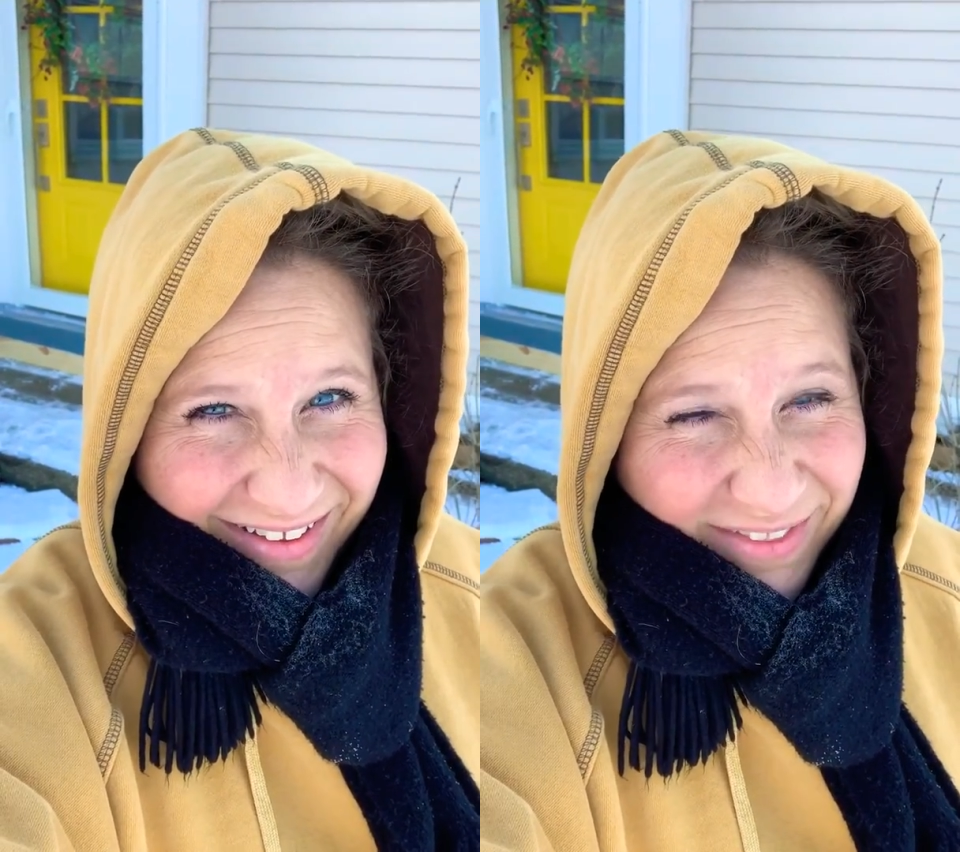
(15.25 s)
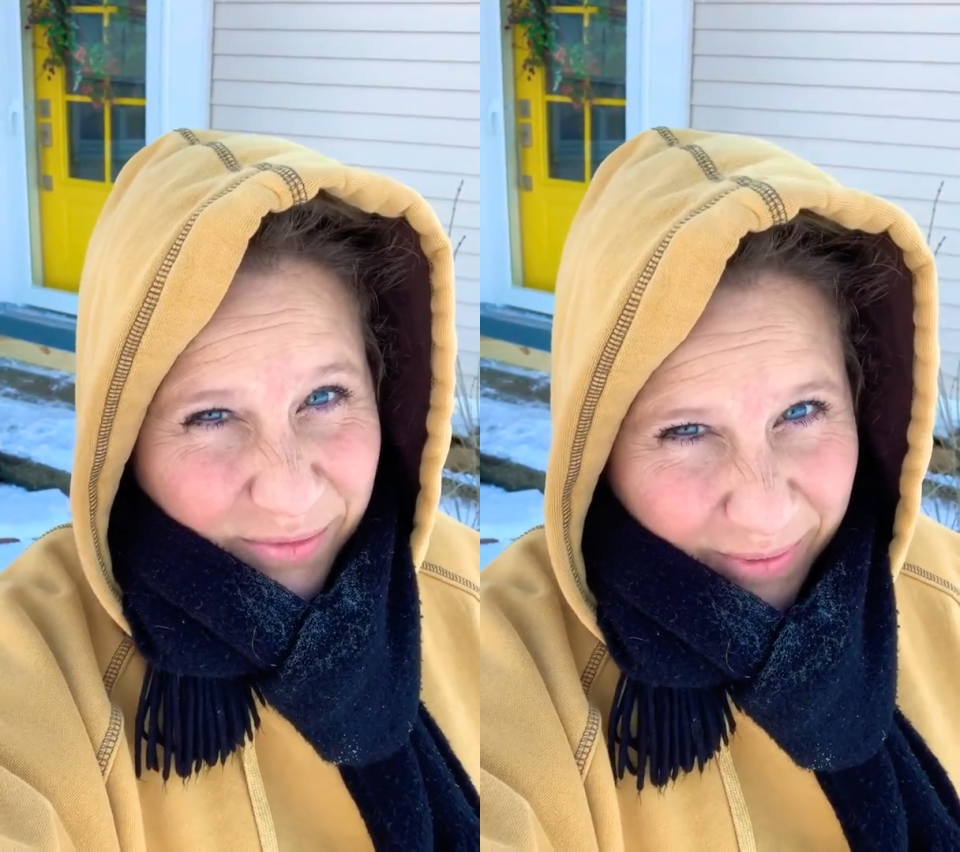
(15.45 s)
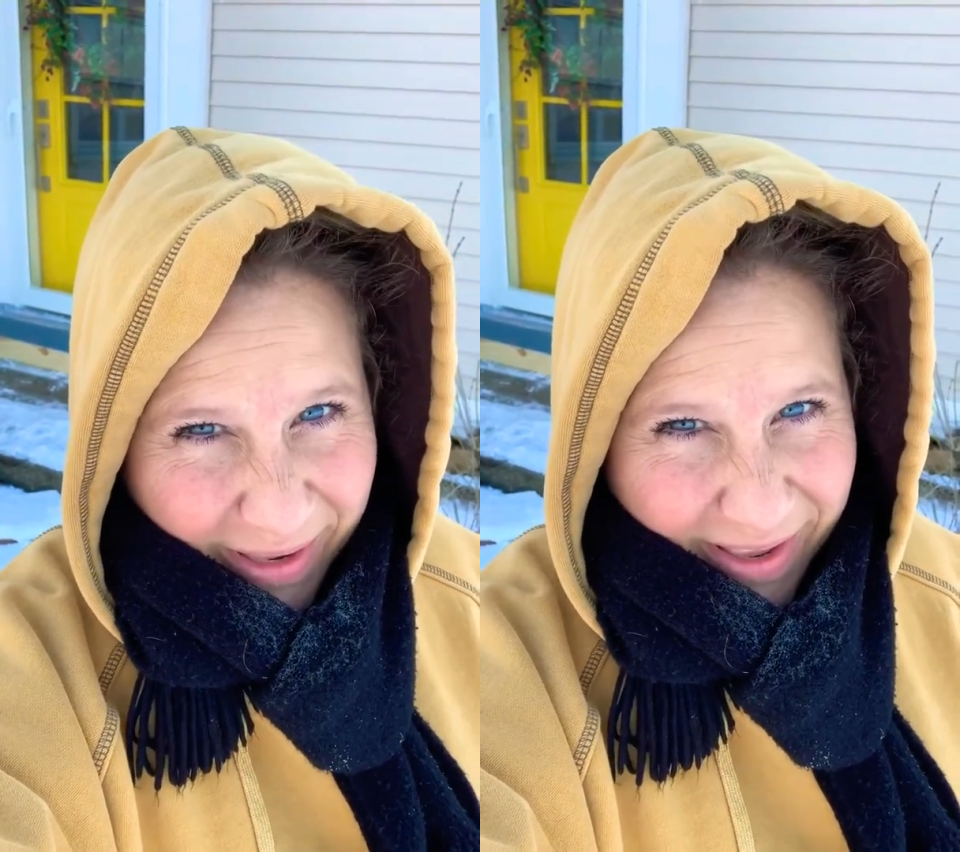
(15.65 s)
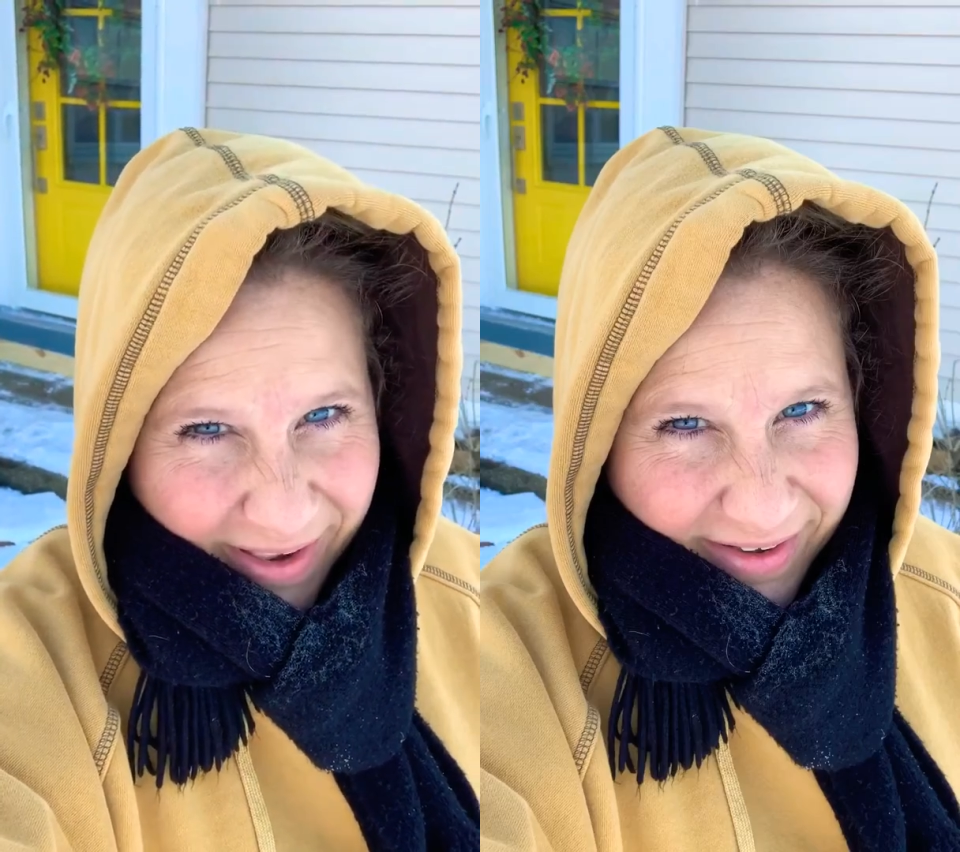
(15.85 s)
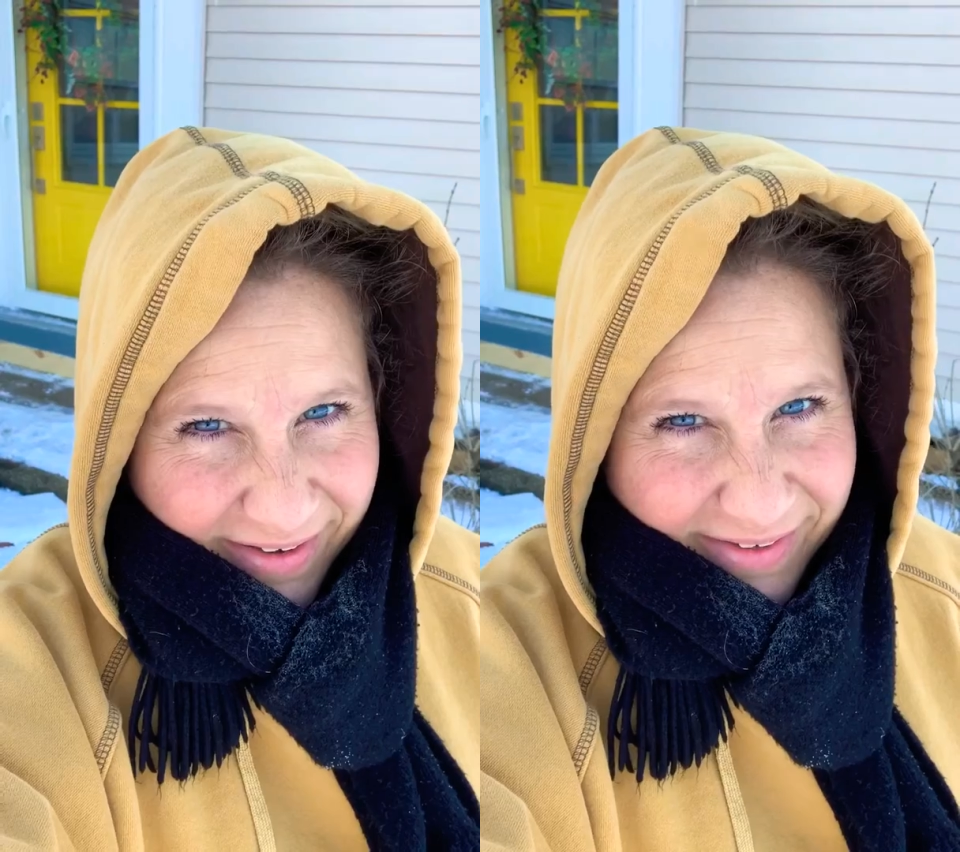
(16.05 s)
the
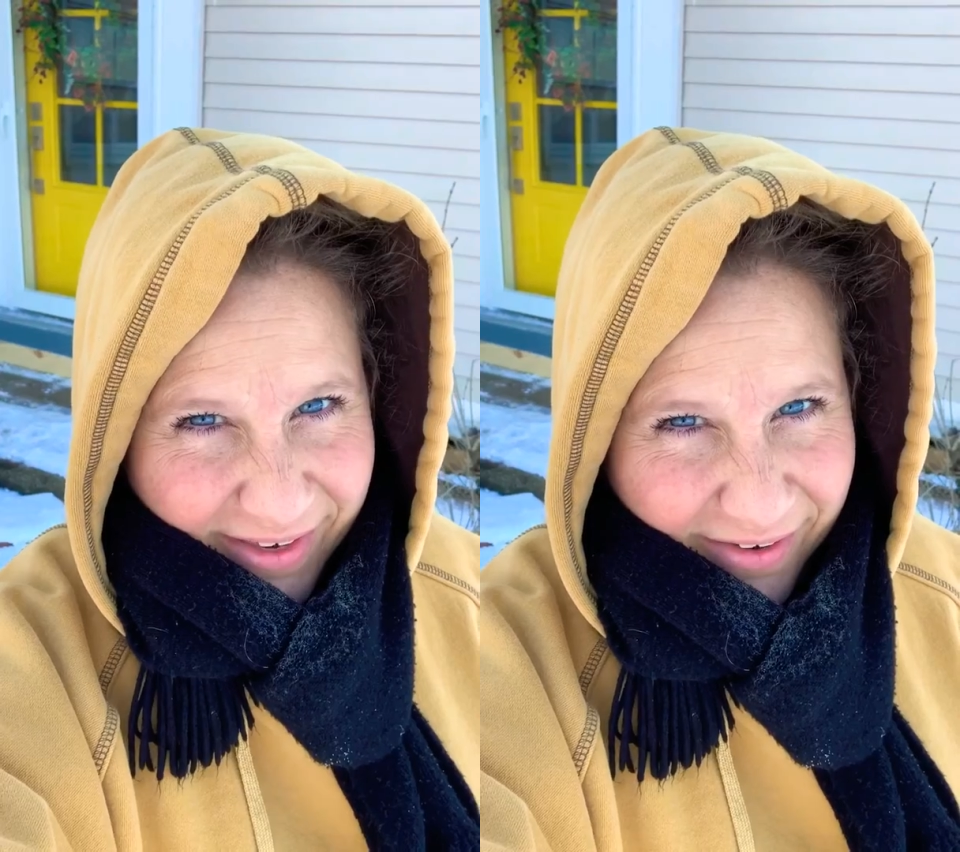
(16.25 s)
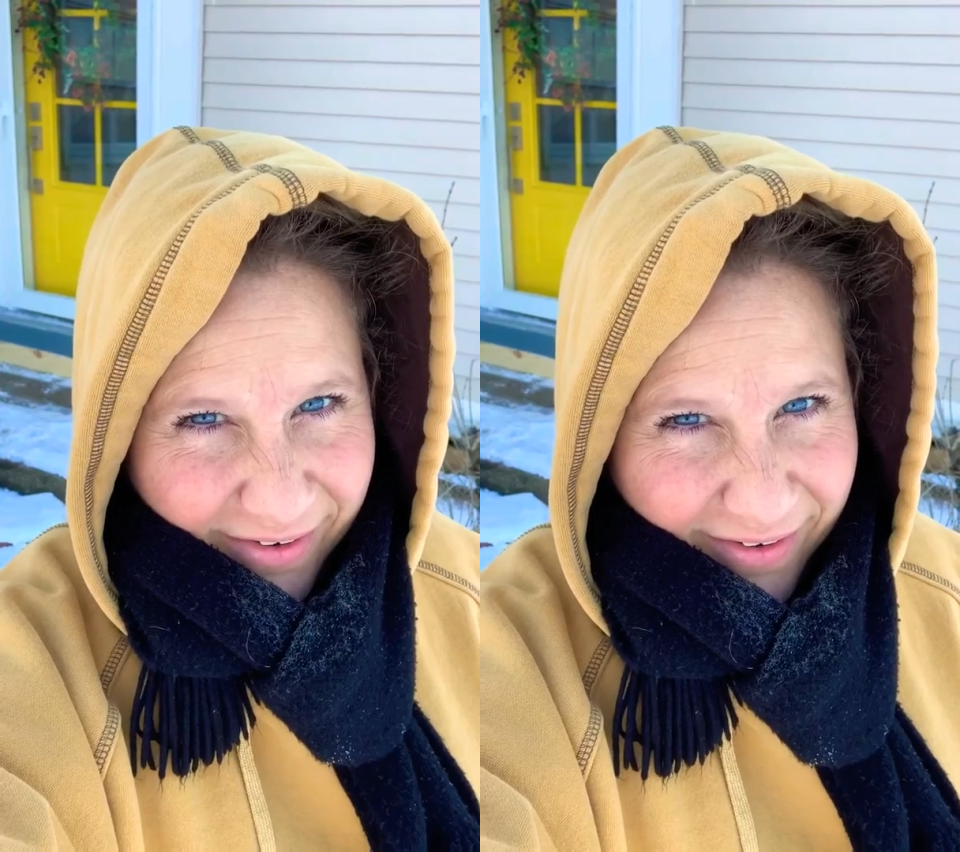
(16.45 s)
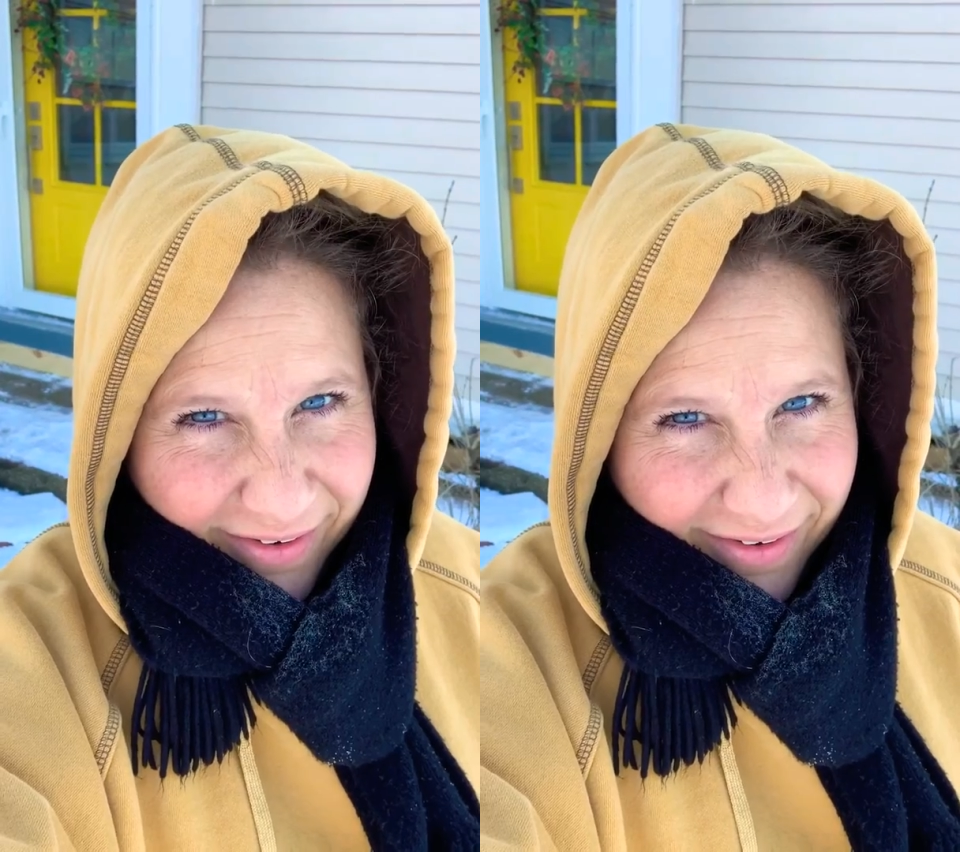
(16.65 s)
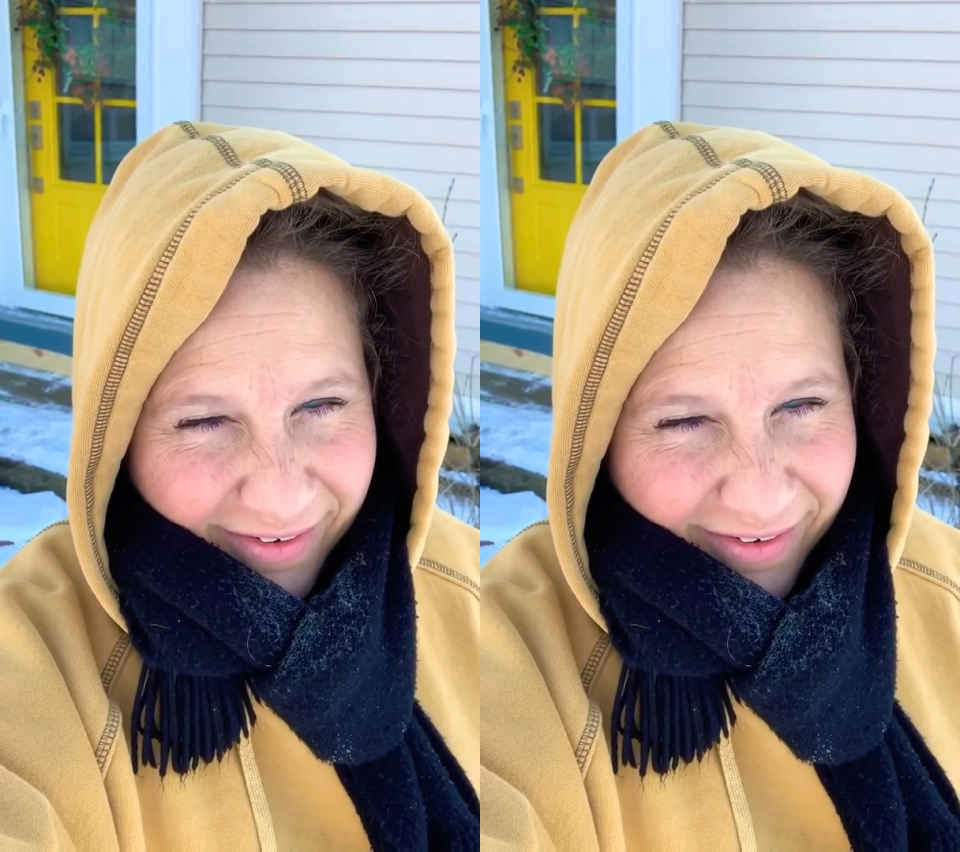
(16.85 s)
weekend is here.